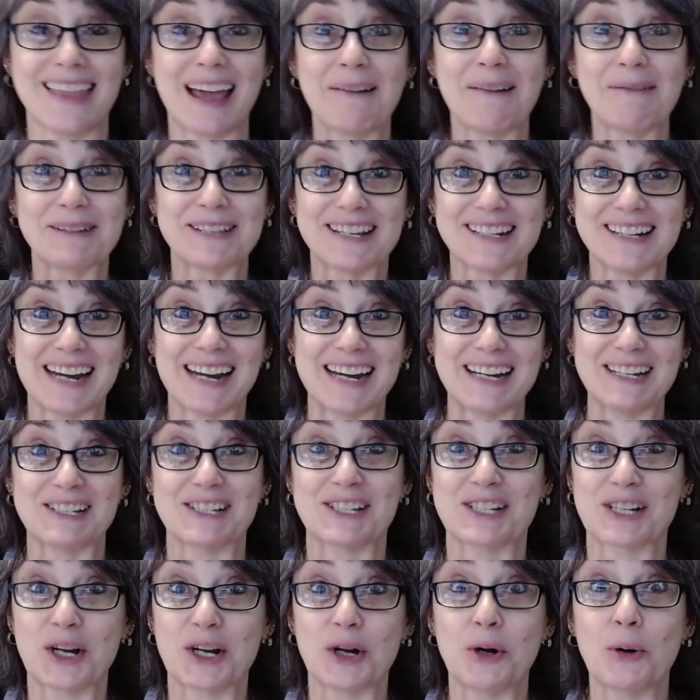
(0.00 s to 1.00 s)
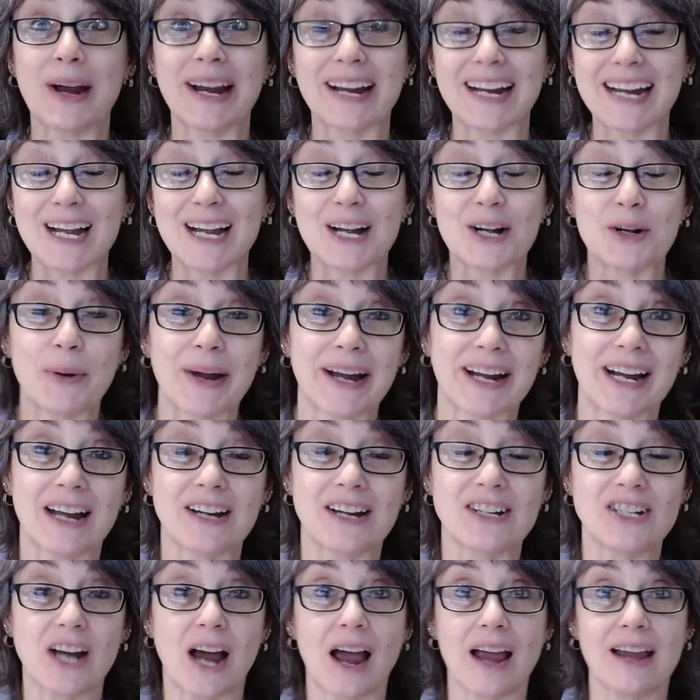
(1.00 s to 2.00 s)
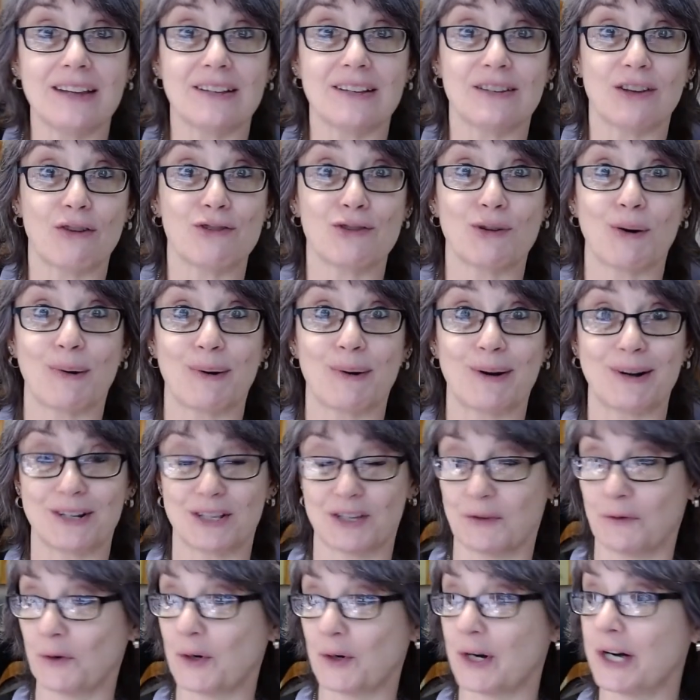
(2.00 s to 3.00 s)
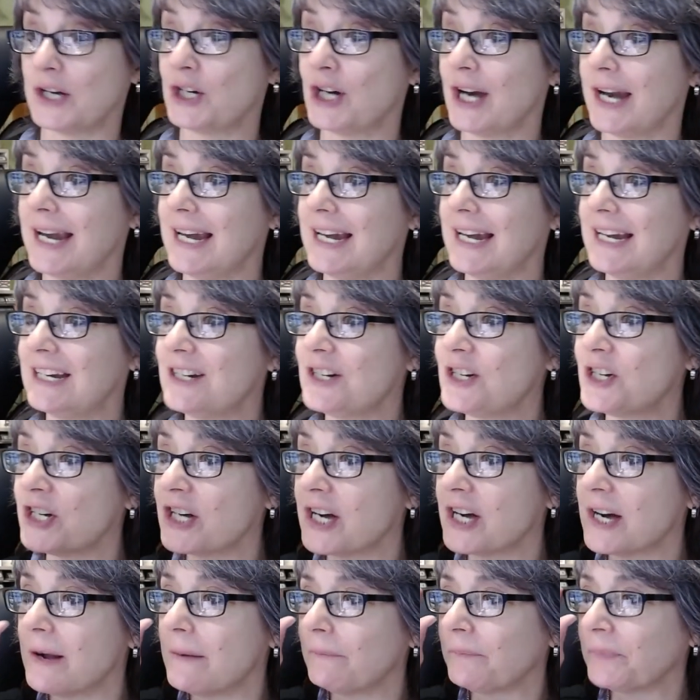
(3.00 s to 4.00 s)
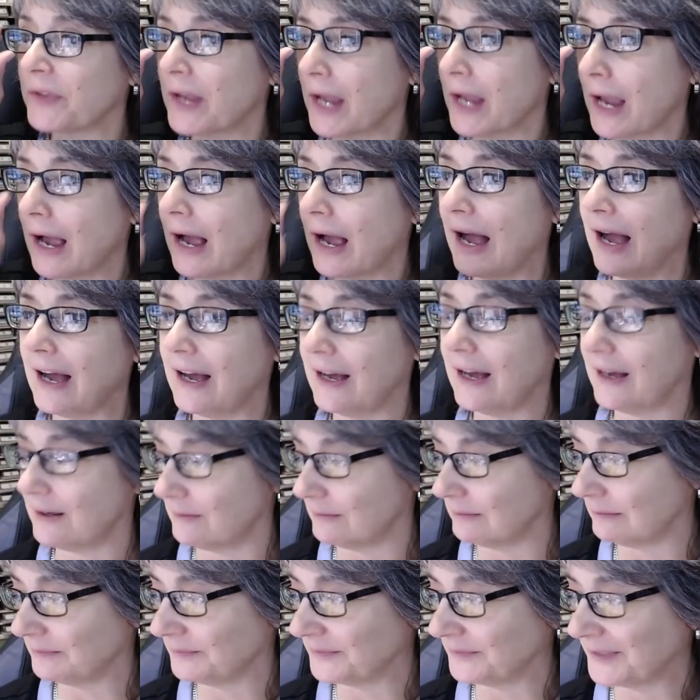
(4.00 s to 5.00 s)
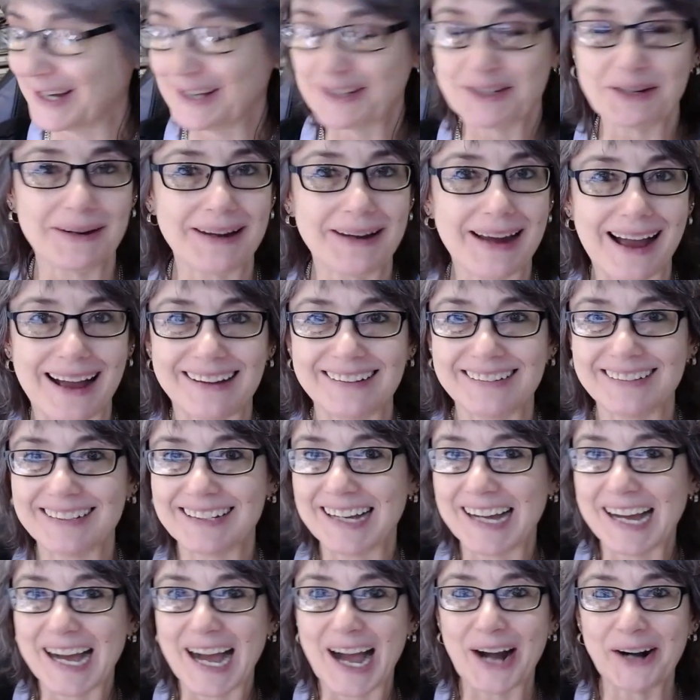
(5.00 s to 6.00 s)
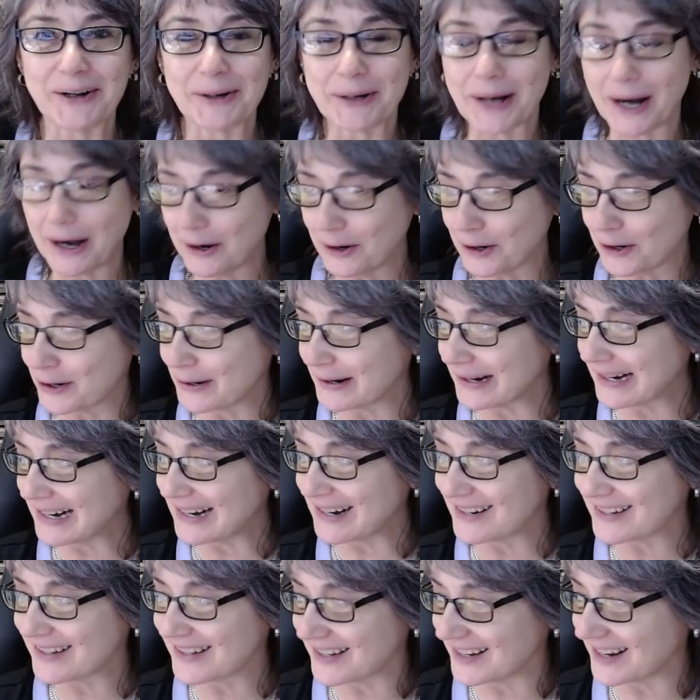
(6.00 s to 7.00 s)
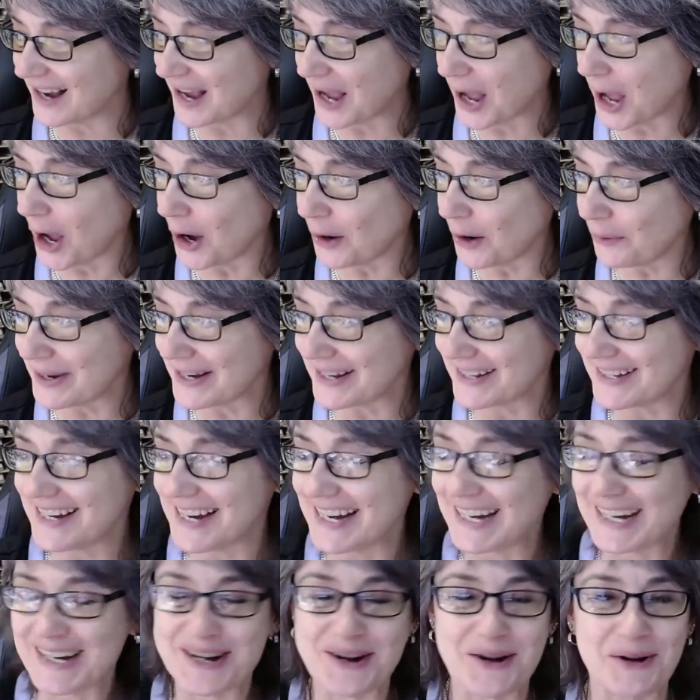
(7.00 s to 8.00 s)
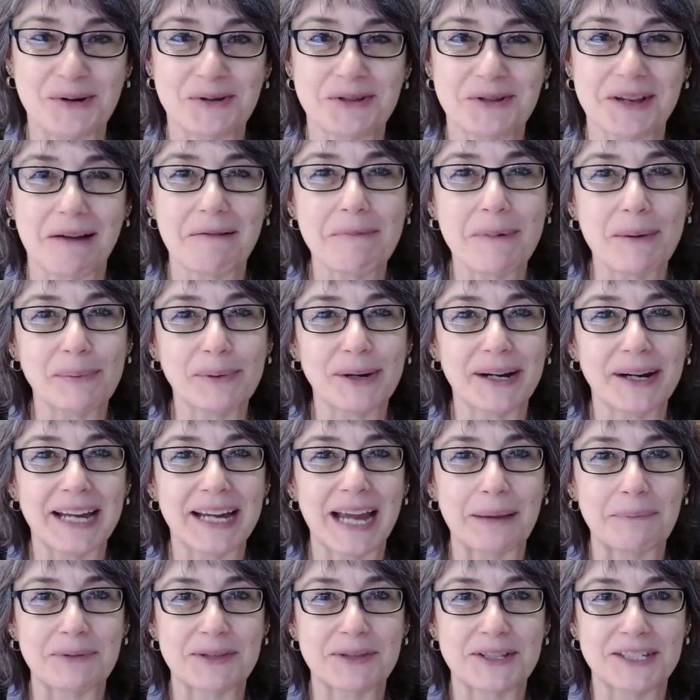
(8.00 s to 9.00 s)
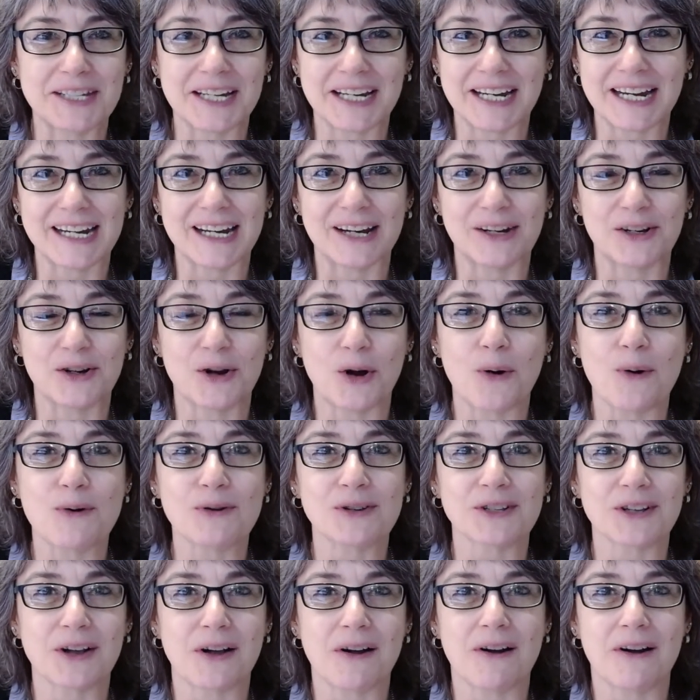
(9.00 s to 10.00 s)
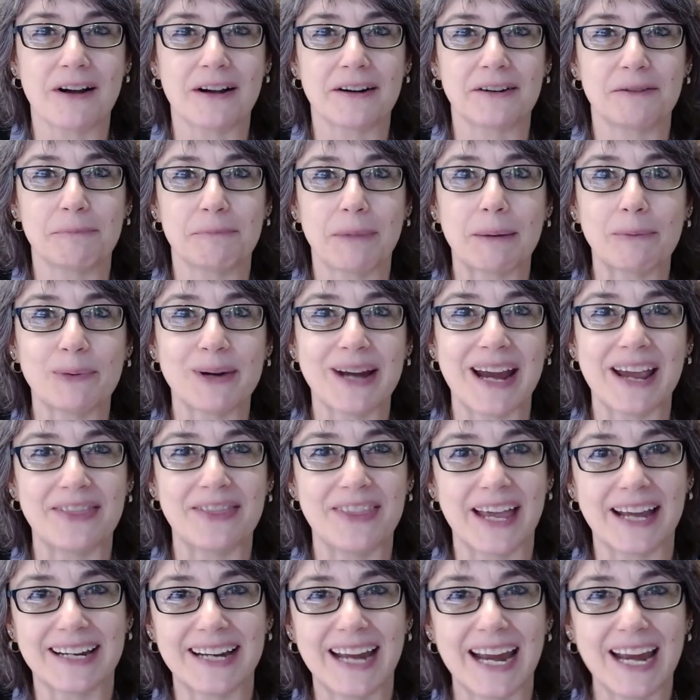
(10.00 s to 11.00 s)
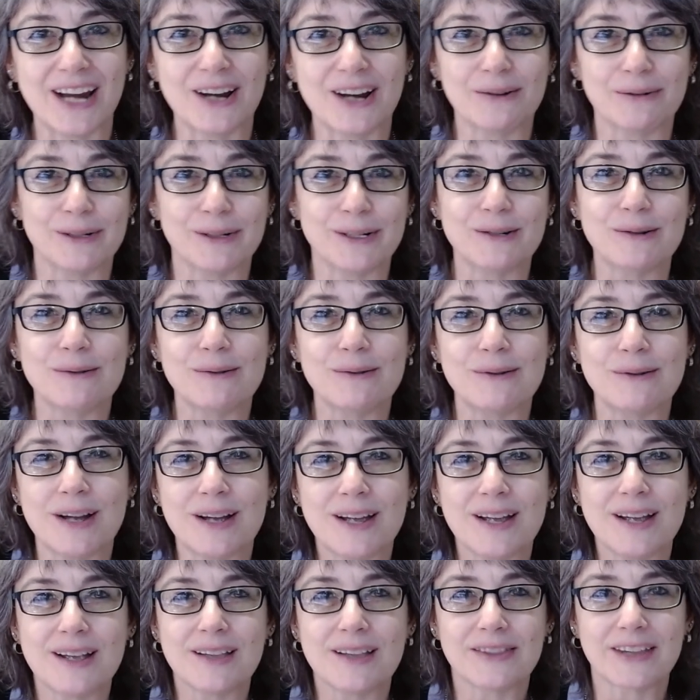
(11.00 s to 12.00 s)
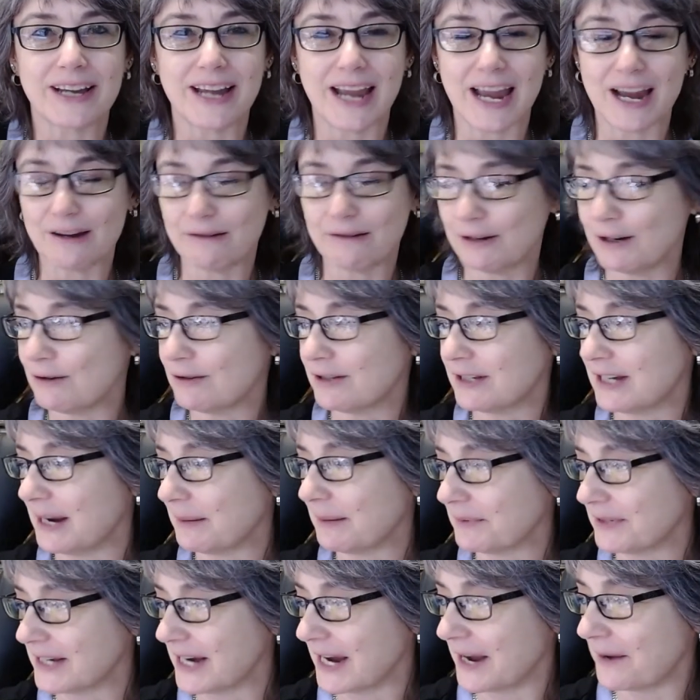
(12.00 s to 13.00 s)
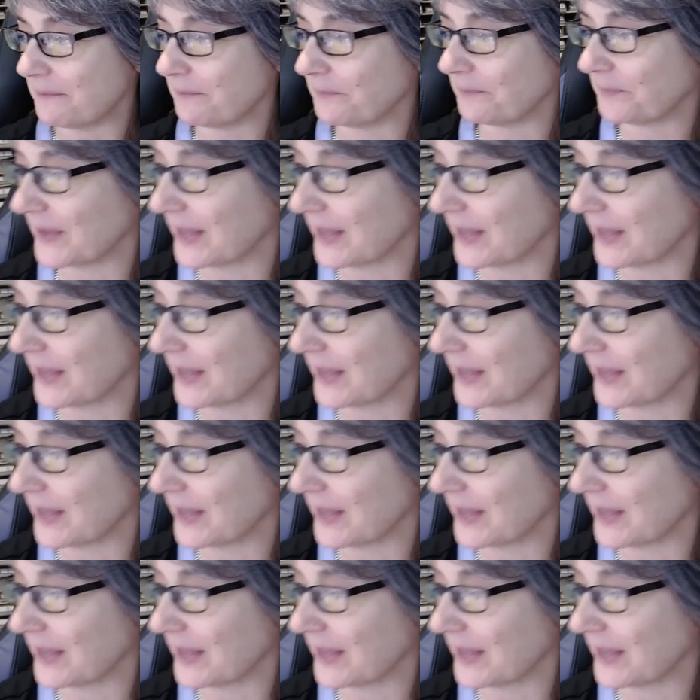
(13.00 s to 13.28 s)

that was a nice quick, quick Di's Shorts for a change. Um, so yeah, our, our critters always need a nose. I remember I kept sticking a nose on, remember we had that kangaroo, the kangaroo stamp set?